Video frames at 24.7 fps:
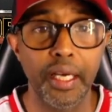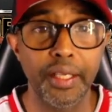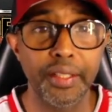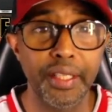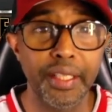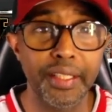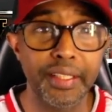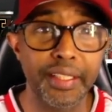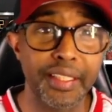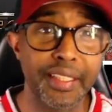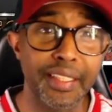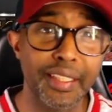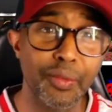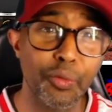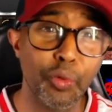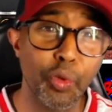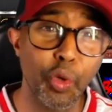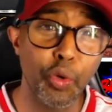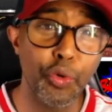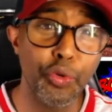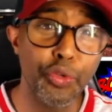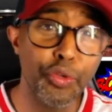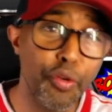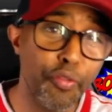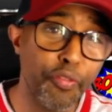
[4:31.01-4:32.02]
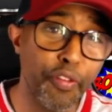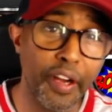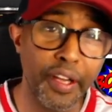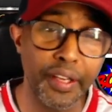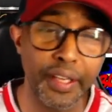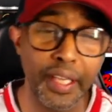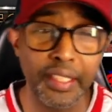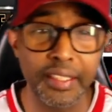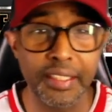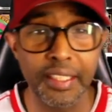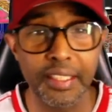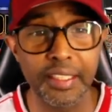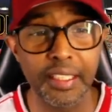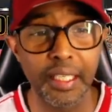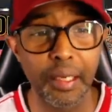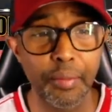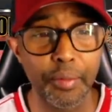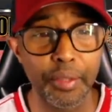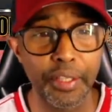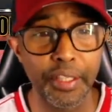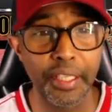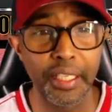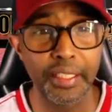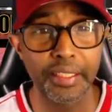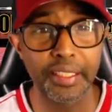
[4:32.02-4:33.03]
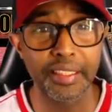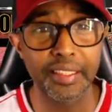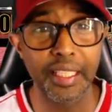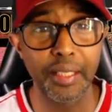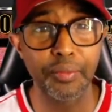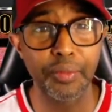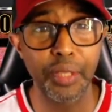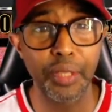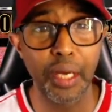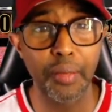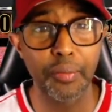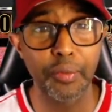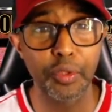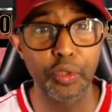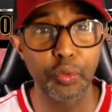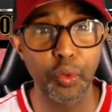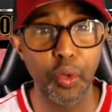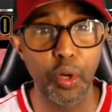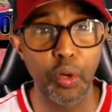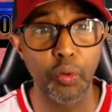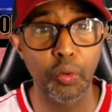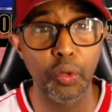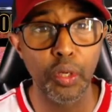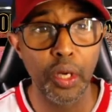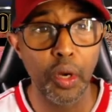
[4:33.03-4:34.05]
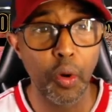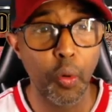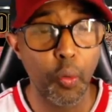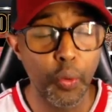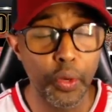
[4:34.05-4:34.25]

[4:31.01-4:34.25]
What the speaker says: And then we've got new finances coming in at the same time as well.